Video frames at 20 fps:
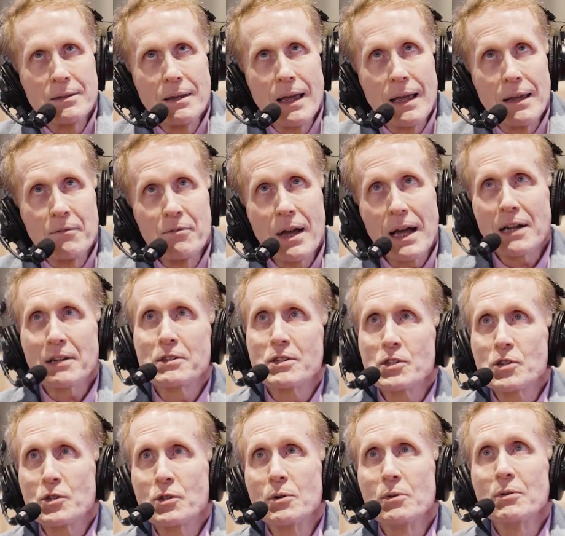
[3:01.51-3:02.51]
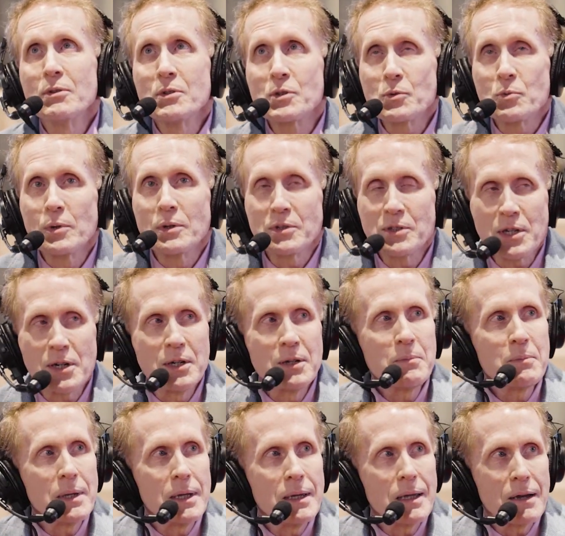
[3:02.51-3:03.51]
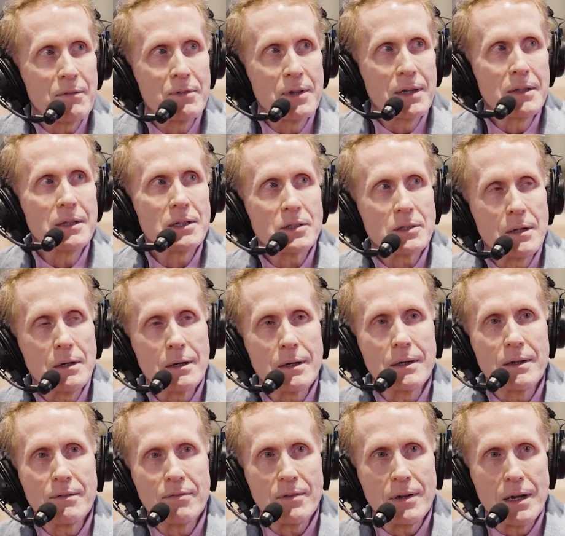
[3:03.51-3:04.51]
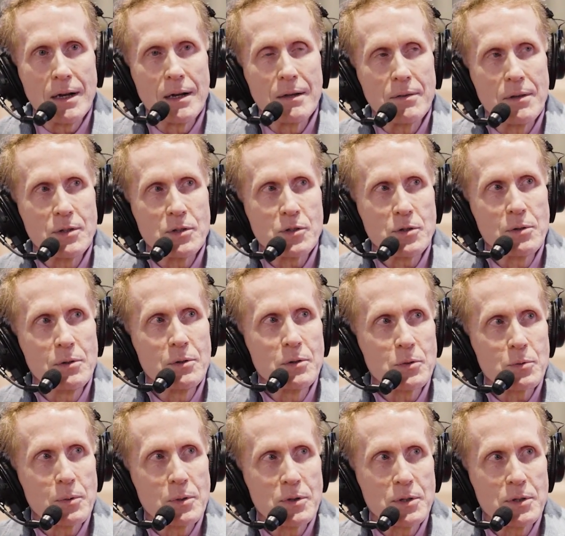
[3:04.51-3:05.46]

In fact, students will tell me, I've done this long enough now, that students will